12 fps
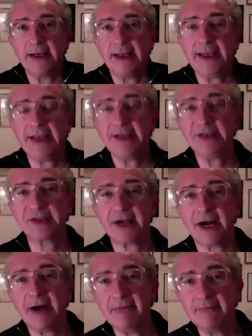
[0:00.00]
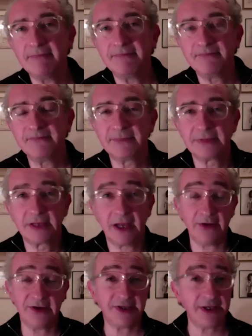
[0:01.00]
is um, go
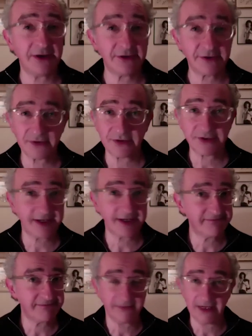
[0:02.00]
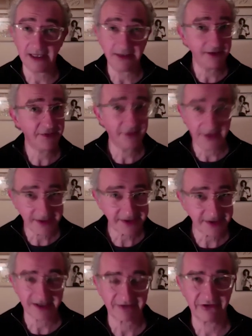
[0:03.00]
and see your daughter in the
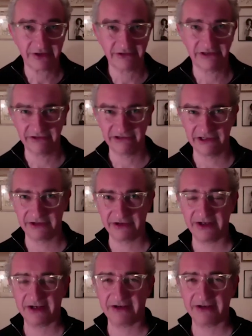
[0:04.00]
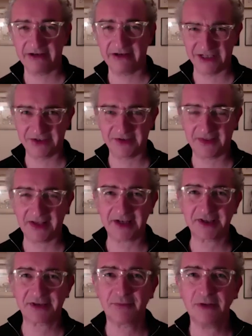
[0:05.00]
theatre. Well, well, you know,
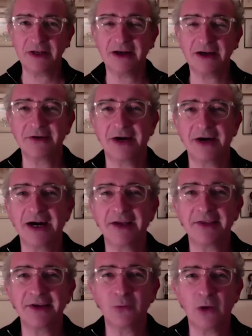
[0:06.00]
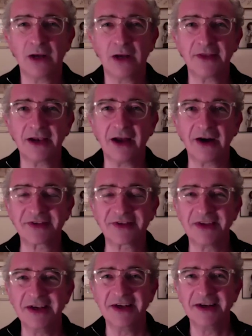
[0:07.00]
that's, you know, uh, the, one of the last
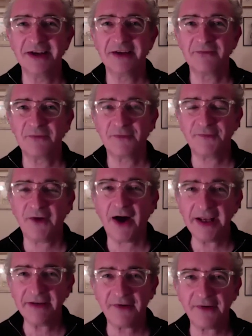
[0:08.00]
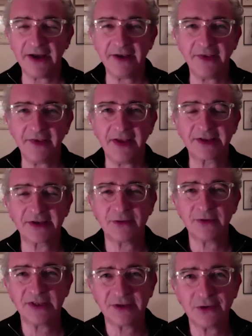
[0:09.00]
fine, fine things that
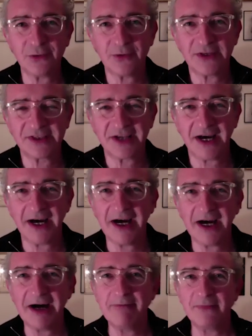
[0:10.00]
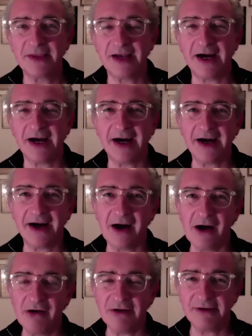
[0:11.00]
we saw was um, uh,
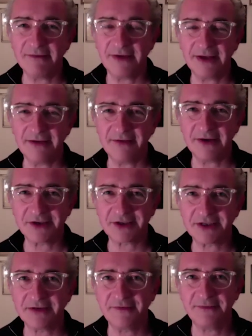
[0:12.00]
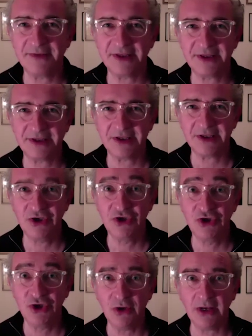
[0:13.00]
her in a, in a version of Miss
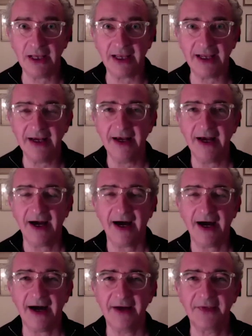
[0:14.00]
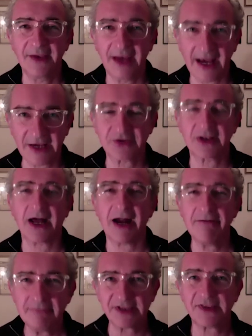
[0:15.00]
Julie, uh, National. I
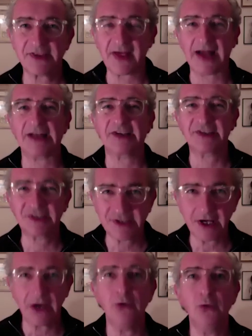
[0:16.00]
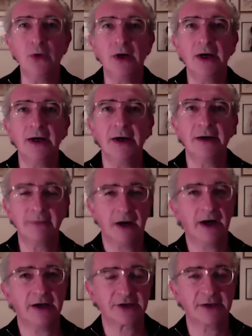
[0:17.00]
miss that so
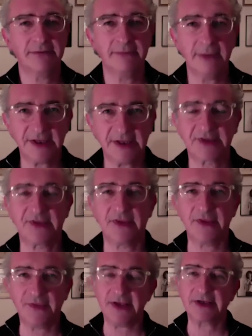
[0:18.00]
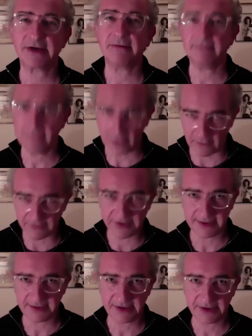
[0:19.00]
much. I miss the theatre. I
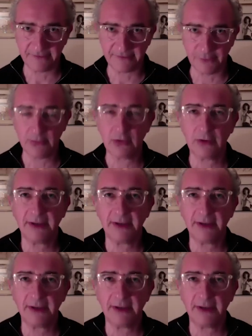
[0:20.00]
obviously miss the football a